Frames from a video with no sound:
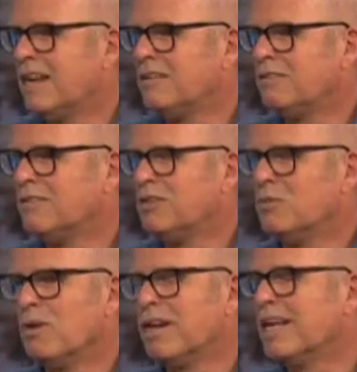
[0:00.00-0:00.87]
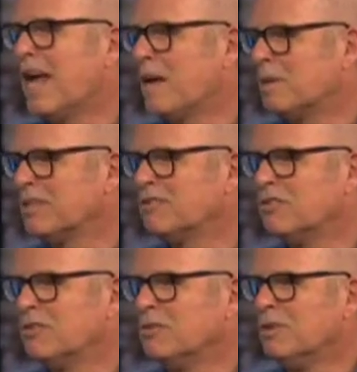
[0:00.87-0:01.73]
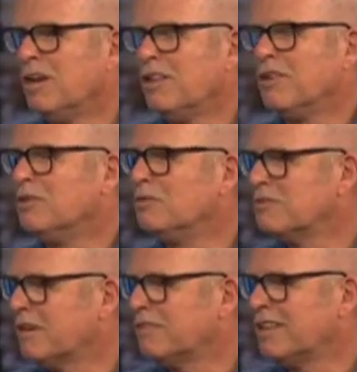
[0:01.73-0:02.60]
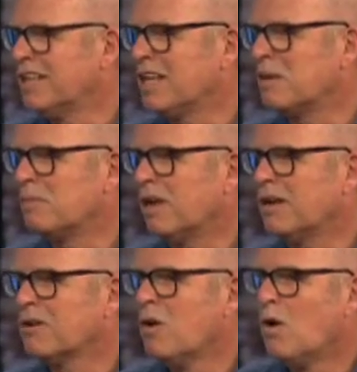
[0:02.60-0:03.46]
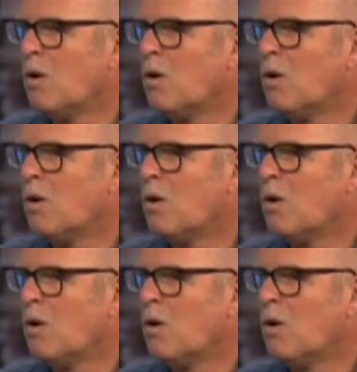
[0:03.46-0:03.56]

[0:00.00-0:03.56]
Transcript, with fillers: then you run the gamut to the new stuff at the ink block